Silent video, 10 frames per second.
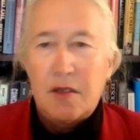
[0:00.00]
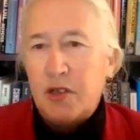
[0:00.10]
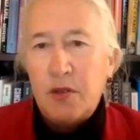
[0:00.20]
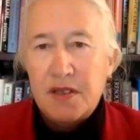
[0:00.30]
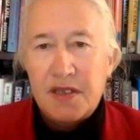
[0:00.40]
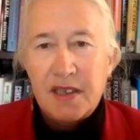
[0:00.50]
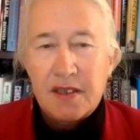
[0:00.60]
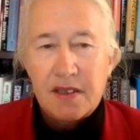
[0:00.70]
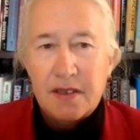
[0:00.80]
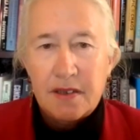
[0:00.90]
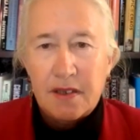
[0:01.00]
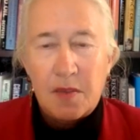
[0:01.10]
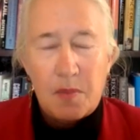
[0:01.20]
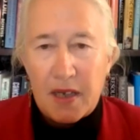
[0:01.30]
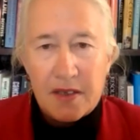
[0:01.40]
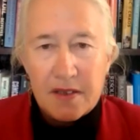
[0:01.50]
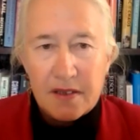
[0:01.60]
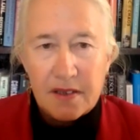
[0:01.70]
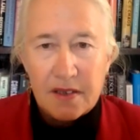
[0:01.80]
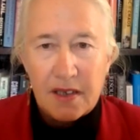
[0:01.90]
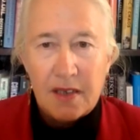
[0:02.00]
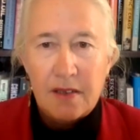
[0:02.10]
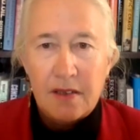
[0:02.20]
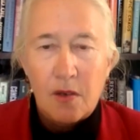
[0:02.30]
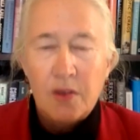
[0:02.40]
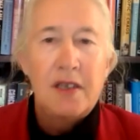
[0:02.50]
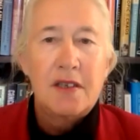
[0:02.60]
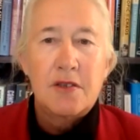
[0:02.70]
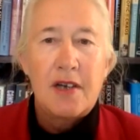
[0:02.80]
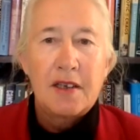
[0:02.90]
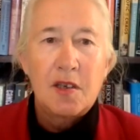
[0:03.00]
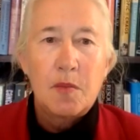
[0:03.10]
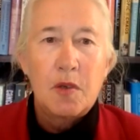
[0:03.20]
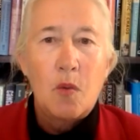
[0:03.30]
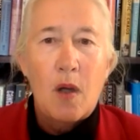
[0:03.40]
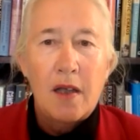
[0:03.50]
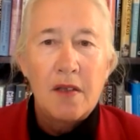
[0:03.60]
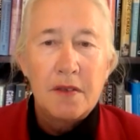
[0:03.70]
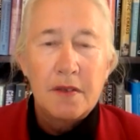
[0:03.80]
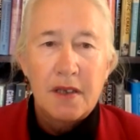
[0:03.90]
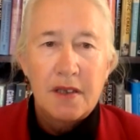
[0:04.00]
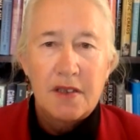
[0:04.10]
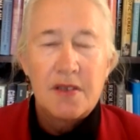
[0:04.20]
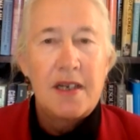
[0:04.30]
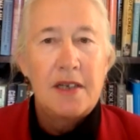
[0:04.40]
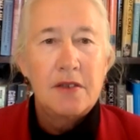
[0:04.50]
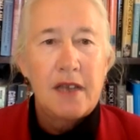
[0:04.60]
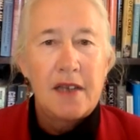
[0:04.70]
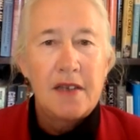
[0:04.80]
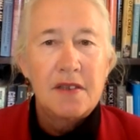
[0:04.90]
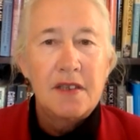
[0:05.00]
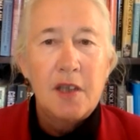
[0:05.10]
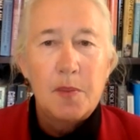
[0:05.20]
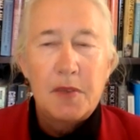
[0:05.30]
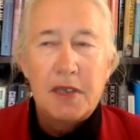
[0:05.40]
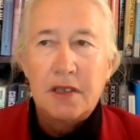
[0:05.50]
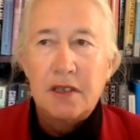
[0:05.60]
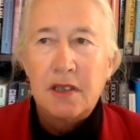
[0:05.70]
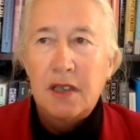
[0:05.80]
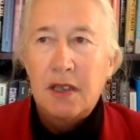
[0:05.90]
two to six at best, and only extractable while there's natural gas still up there.